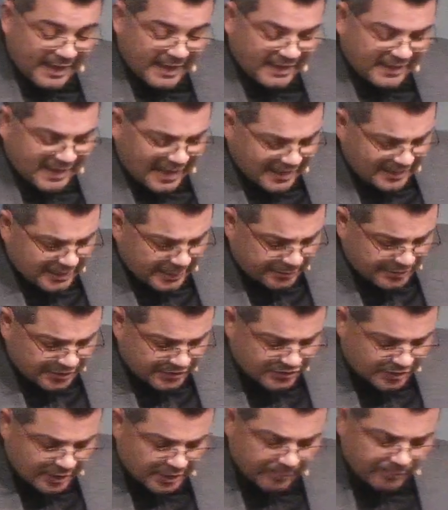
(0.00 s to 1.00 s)
And, and God
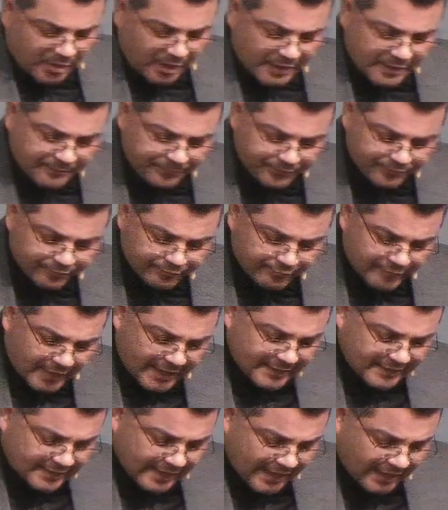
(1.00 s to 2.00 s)
nipped this on the bud
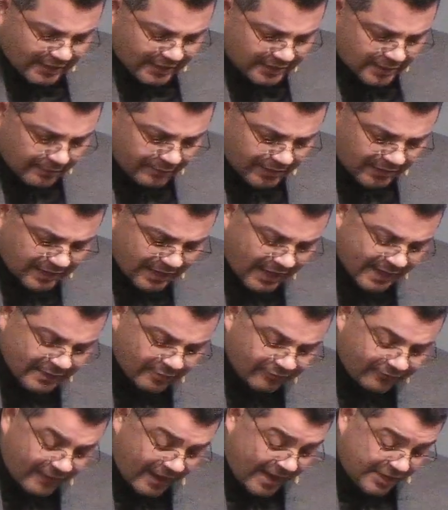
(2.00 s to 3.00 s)
by telling them the
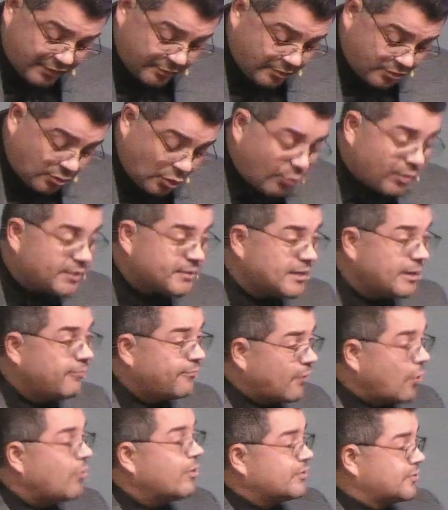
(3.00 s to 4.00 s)
kind of fast. Because
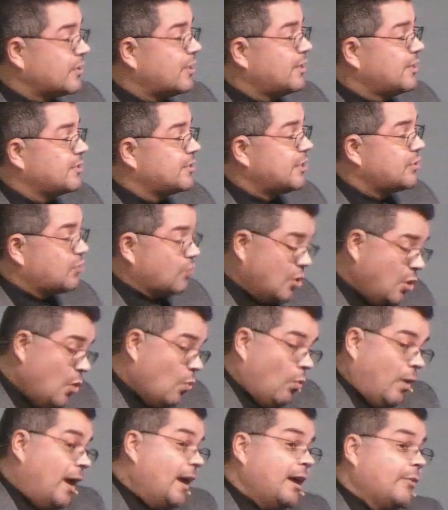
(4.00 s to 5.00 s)
notice they focus on this
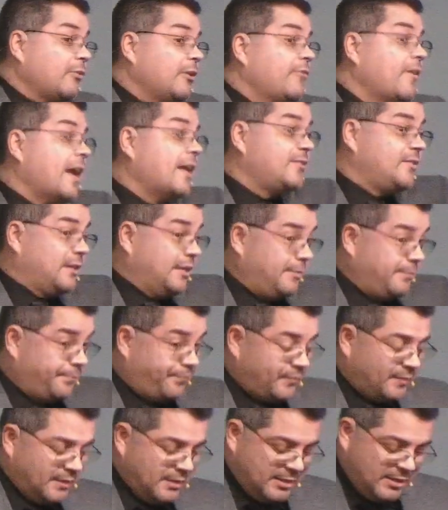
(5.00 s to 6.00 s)
issue. Why have we
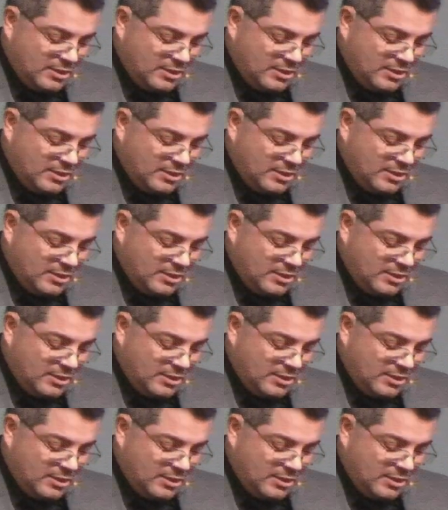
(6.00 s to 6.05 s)
fasted?